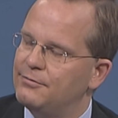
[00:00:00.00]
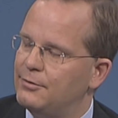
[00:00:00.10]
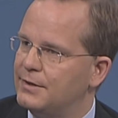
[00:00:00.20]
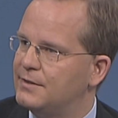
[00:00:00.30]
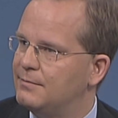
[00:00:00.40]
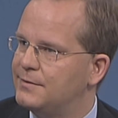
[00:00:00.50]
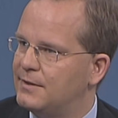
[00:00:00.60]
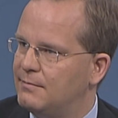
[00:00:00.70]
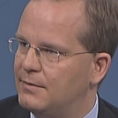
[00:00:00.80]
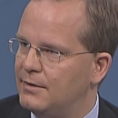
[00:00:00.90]
for example,
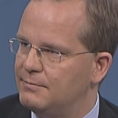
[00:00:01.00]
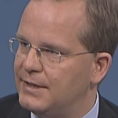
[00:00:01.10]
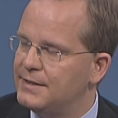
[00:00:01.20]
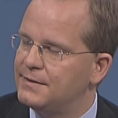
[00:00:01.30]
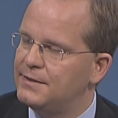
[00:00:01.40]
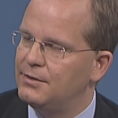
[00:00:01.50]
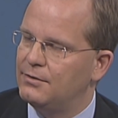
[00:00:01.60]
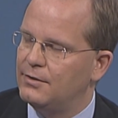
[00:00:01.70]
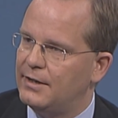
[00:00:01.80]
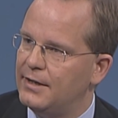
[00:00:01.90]
some density
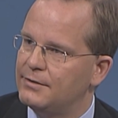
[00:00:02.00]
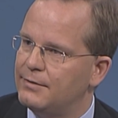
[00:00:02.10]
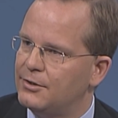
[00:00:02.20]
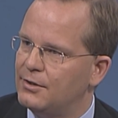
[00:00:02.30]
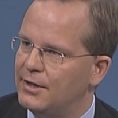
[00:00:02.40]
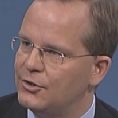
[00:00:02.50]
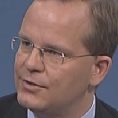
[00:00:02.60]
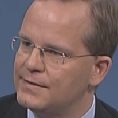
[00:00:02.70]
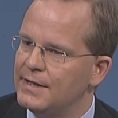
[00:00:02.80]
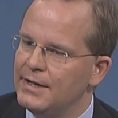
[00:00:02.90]
or height
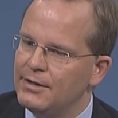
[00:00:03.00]
regulations.